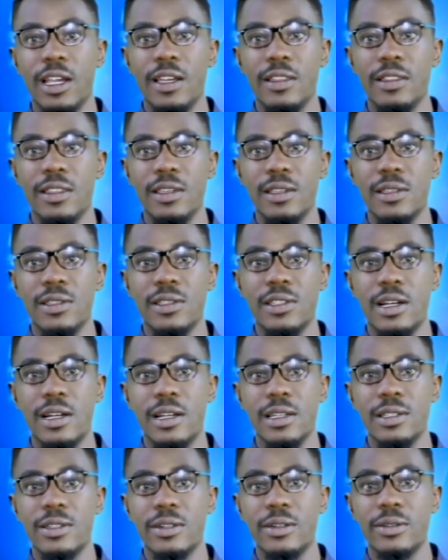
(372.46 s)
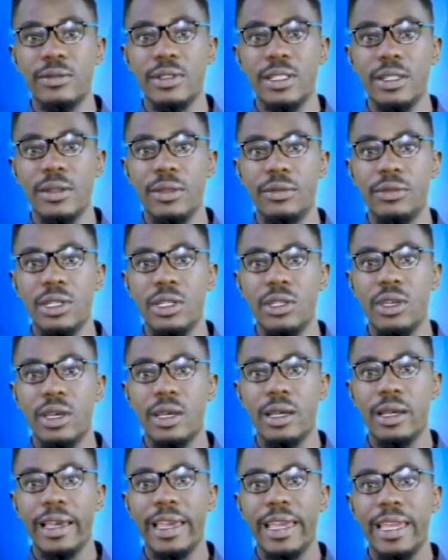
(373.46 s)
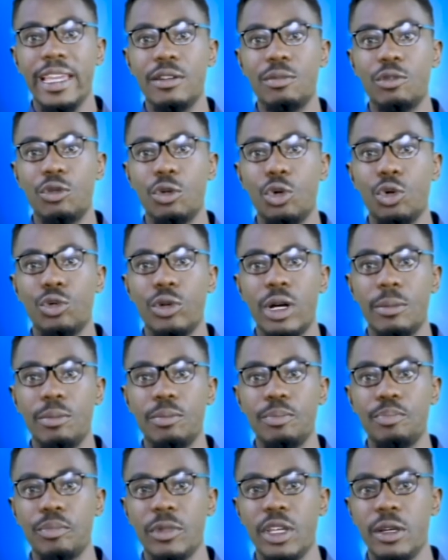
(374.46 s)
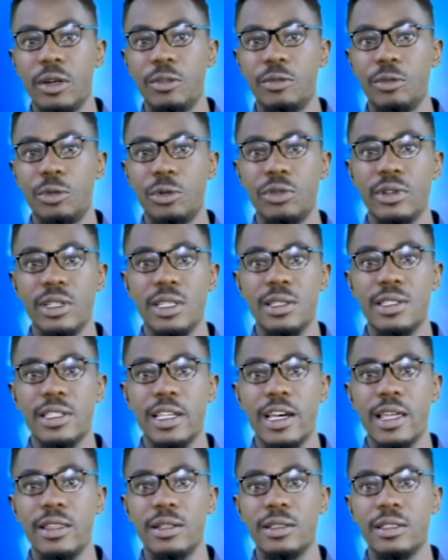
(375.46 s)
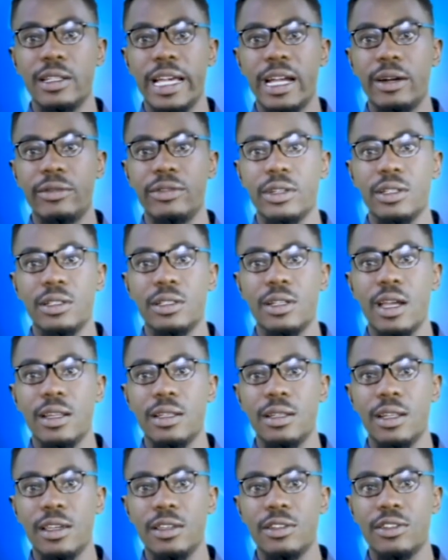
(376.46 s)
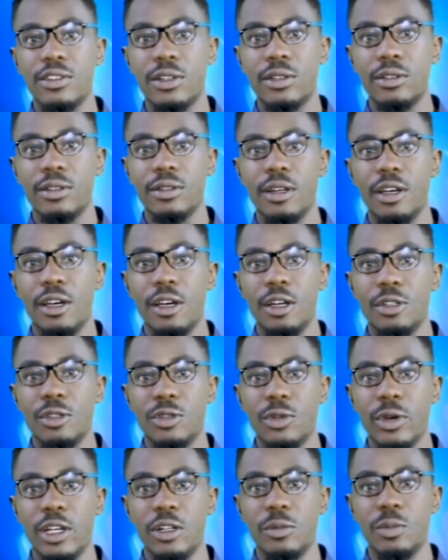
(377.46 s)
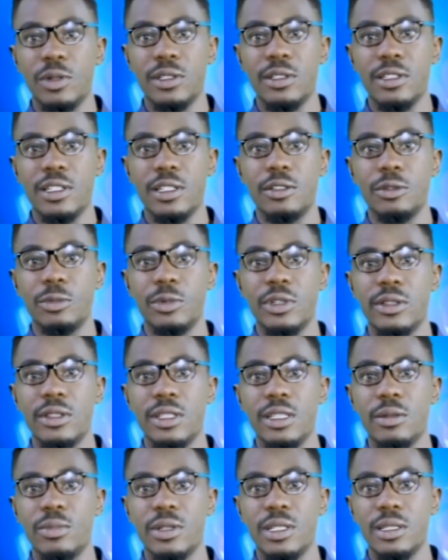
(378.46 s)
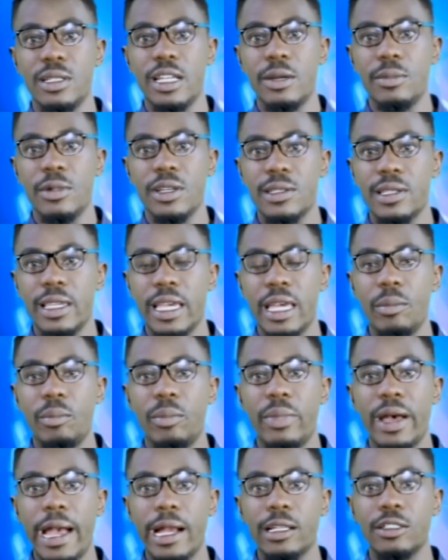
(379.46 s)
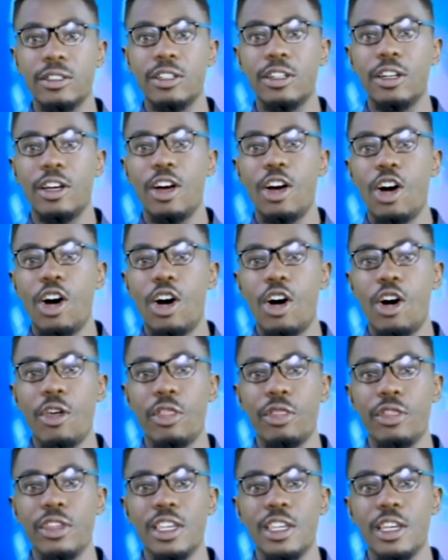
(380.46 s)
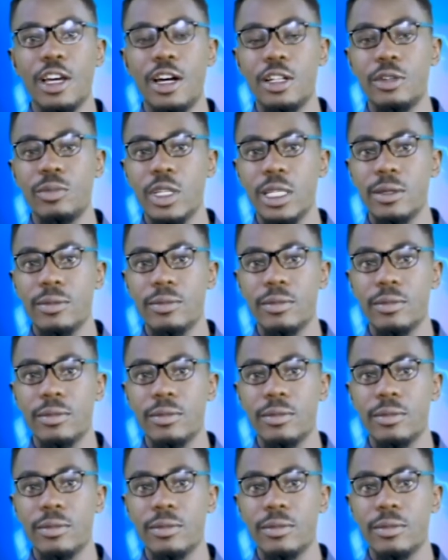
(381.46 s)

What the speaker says: the size of the 3-year aid program for the Southern African nation to help it deal with the pandemic's impact on the economy.